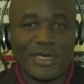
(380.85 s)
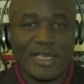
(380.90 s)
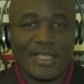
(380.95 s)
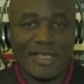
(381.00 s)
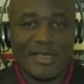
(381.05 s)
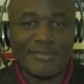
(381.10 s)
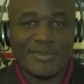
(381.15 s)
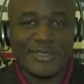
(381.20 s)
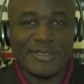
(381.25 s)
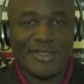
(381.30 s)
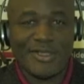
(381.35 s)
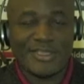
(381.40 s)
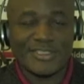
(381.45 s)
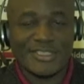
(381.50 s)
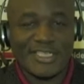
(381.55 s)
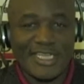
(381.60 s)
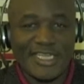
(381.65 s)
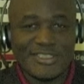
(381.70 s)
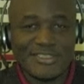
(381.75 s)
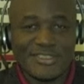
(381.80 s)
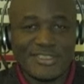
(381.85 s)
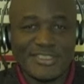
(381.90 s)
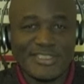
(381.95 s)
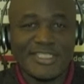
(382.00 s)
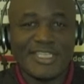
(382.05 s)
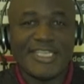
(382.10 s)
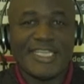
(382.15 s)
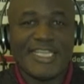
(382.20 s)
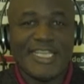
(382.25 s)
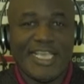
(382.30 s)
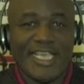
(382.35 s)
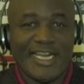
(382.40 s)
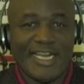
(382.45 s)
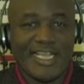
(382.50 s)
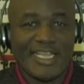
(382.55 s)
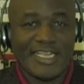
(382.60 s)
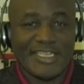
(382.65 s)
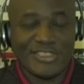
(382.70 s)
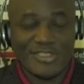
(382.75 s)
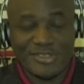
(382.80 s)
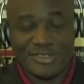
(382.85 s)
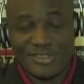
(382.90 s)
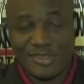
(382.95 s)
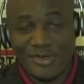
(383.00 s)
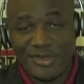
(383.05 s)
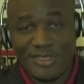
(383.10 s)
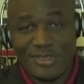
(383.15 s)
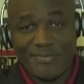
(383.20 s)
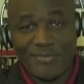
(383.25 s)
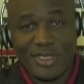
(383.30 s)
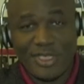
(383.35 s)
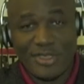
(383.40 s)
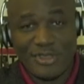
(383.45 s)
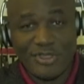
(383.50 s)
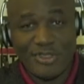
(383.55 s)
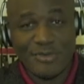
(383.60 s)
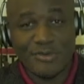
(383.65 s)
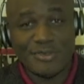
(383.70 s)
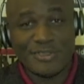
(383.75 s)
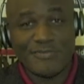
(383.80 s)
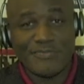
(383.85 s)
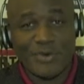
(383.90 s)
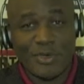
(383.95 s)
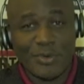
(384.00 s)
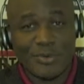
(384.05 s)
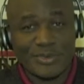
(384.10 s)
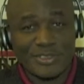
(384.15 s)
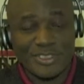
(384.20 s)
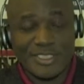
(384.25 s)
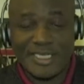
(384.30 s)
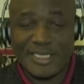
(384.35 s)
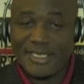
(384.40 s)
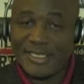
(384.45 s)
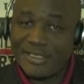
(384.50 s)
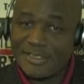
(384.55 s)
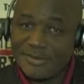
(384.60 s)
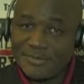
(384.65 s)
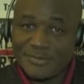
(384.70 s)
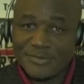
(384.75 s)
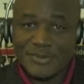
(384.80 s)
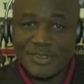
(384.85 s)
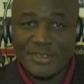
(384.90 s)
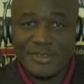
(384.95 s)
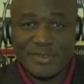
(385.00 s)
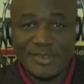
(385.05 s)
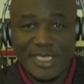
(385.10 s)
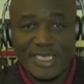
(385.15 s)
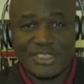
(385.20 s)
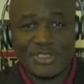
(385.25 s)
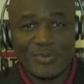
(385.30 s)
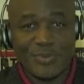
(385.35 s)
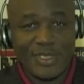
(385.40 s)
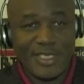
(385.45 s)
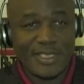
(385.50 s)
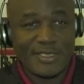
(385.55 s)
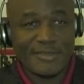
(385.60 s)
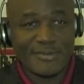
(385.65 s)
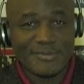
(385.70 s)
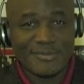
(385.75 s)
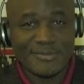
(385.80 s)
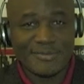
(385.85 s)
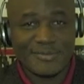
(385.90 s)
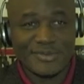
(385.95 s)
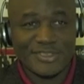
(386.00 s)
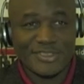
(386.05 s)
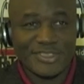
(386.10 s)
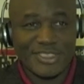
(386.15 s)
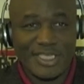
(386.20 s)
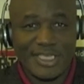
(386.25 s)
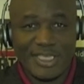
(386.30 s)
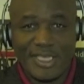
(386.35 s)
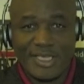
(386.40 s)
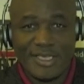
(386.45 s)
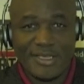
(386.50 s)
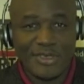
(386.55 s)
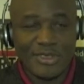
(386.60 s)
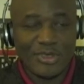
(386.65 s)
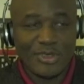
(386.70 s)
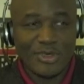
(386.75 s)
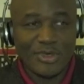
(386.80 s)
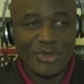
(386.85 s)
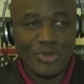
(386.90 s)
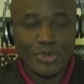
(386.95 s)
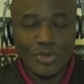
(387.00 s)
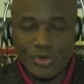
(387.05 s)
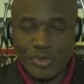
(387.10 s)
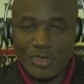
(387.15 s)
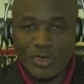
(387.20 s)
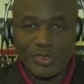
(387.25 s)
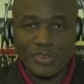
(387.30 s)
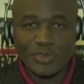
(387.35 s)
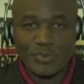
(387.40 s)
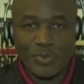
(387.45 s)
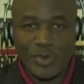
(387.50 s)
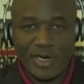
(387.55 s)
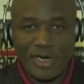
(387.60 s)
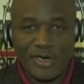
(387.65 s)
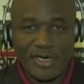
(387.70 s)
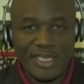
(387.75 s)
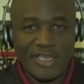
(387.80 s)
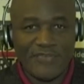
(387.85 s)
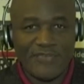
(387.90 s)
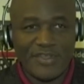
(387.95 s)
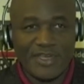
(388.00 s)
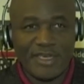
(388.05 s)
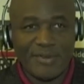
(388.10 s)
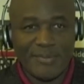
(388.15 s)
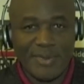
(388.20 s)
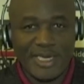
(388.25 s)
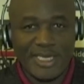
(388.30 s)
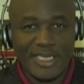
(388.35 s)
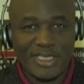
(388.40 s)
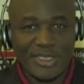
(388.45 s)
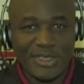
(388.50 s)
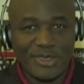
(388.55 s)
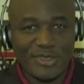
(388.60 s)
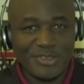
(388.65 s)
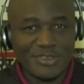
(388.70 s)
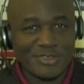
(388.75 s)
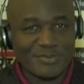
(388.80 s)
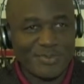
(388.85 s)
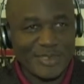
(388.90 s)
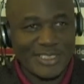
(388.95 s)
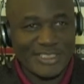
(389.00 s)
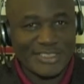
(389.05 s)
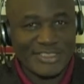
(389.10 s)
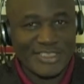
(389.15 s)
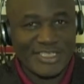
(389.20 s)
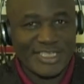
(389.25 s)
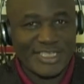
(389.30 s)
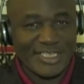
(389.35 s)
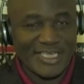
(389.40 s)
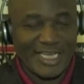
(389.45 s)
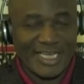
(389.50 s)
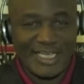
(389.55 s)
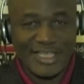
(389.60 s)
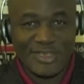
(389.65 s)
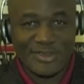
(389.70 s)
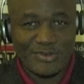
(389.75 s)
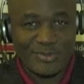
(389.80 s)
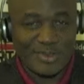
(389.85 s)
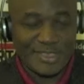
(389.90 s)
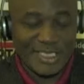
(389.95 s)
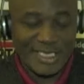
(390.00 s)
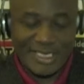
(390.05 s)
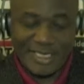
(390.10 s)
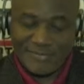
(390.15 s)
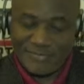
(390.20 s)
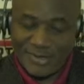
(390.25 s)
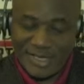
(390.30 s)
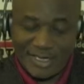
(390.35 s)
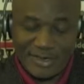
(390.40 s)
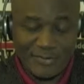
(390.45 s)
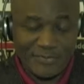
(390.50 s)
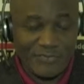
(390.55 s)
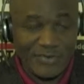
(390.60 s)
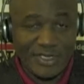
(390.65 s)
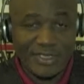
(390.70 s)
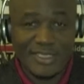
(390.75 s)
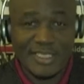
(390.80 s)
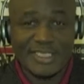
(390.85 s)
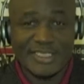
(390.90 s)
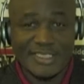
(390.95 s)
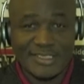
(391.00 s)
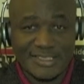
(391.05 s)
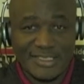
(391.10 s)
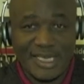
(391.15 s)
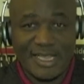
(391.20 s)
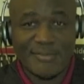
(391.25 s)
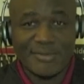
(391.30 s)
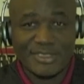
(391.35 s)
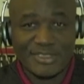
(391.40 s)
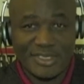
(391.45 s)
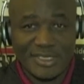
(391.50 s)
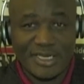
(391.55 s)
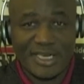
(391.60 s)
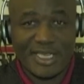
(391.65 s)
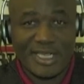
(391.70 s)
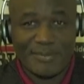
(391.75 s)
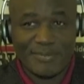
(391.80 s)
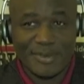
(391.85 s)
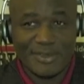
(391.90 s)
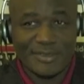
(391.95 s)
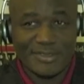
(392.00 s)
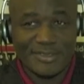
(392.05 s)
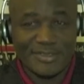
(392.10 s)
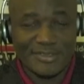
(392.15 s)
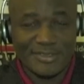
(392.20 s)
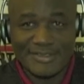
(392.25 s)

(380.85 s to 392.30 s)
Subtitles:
want to come to Los Angeles, and I guess there's going to be a huge vote next week to see who goes where, if anybody goes, but I've got a feeling this time it's going to happen.